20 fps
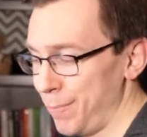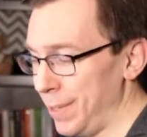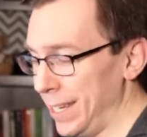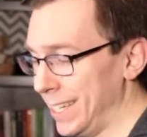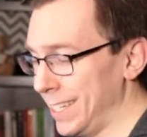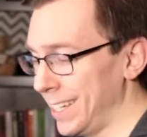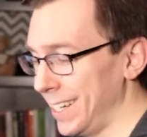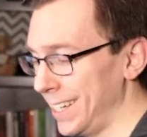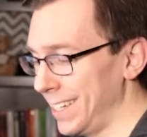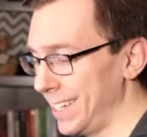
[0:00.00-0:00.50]

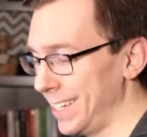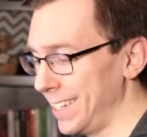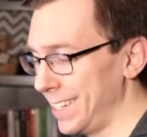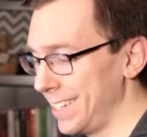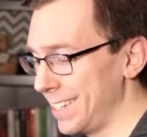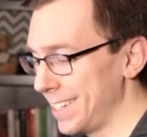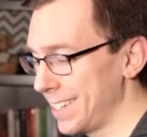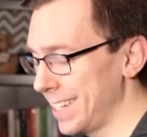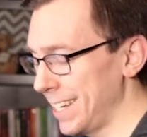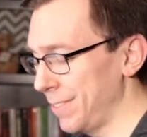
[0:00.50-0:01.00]

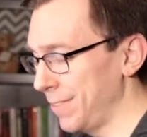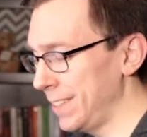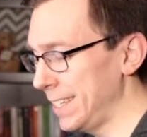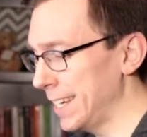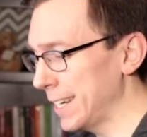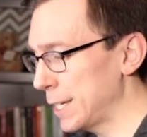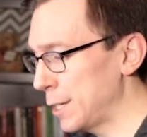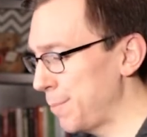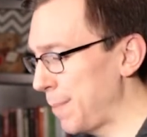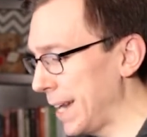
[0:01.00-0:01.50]
because if
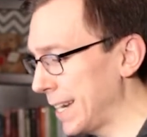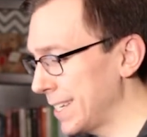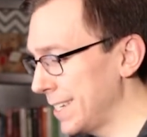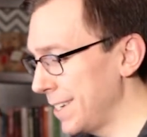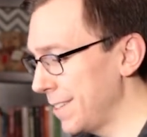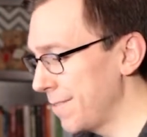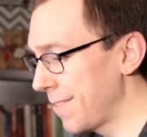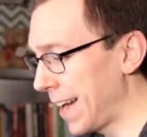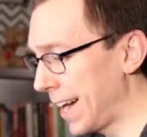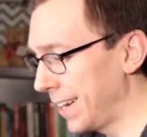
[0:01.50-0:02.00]
the
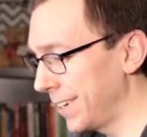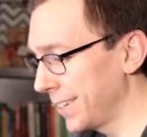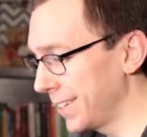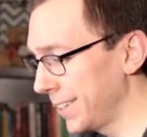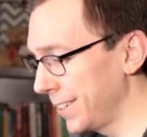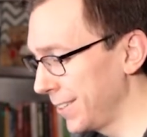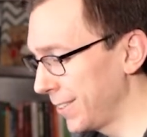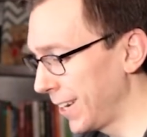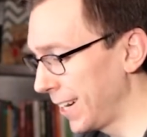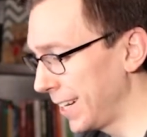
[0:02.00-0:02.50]
expected
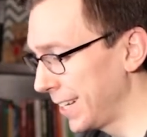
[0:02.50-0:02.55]
value